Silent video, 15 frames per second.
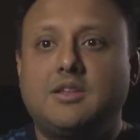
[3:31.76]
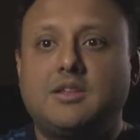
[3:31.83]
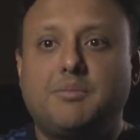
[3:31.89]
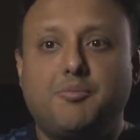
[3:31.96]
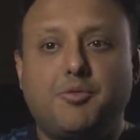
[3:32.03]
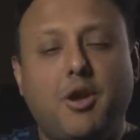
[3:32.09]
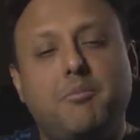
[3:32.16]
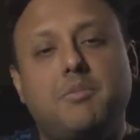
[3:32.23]
The
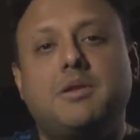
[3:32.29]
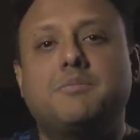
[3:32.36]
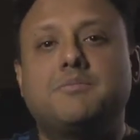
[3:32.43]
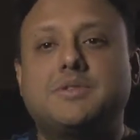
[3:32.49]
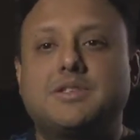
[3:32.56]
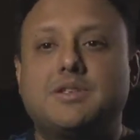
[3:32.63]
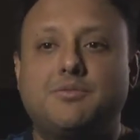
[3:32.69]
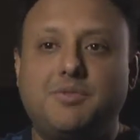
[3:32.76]

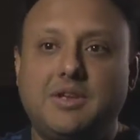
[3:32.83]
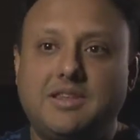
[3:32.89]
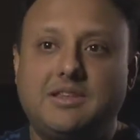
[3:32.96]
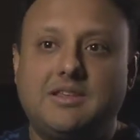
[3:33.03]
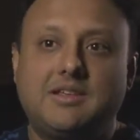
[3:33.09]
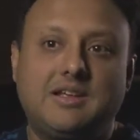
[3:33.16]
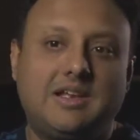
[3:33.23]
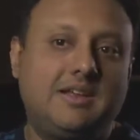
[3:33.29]
problems
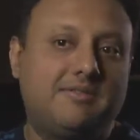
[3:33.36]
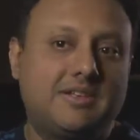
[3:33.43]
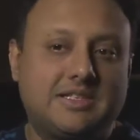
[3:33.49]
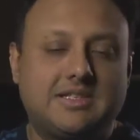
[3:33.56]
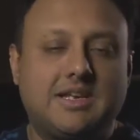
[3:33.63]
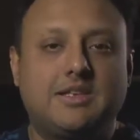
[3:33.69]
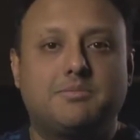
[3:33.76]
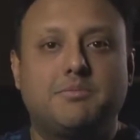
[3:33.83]
with cleavage
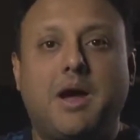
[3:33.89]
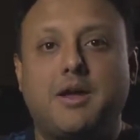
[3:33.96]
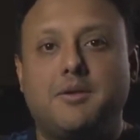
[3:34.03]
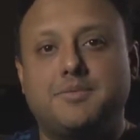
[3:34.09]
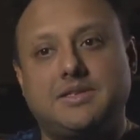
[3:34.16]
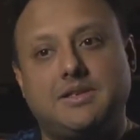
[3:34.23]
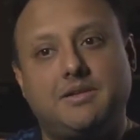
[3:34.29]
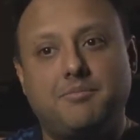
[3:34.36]
stage
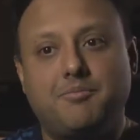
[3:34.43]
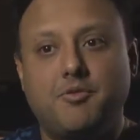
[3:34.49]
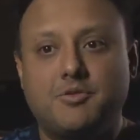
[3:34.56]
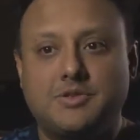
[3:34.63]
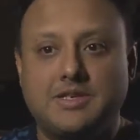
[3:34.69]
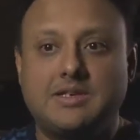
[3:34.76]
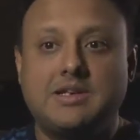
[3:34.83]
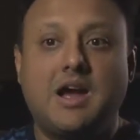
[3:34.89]
biopsy
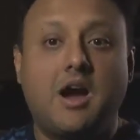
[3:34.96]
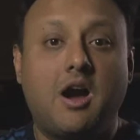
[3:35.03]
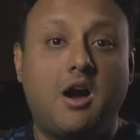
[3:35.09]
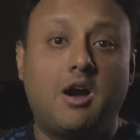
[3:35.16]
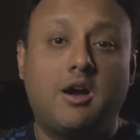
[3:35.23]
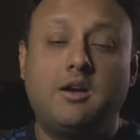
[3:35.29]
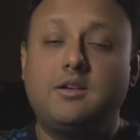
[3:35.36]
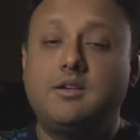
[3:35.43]
reported
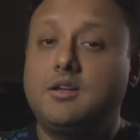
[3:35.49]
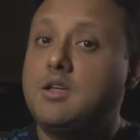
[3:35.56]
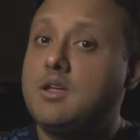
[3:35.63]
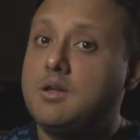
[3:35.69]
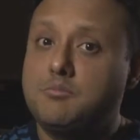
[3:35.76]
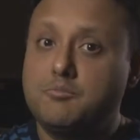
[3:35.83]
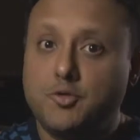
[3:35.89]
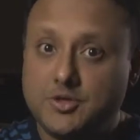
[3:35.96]
are
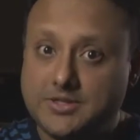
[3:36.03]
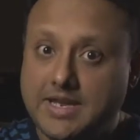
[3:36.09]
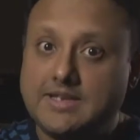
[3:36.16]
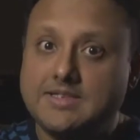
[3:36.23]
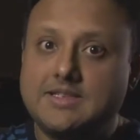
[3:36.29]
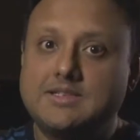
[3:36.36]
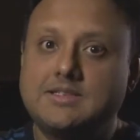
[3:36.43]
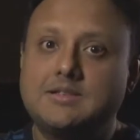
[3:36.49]

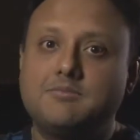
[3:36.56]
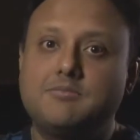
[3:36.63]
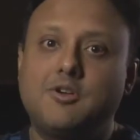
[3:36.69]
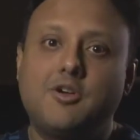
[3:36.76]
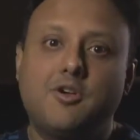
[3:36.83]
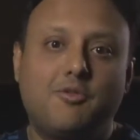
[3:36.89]
mosaicism,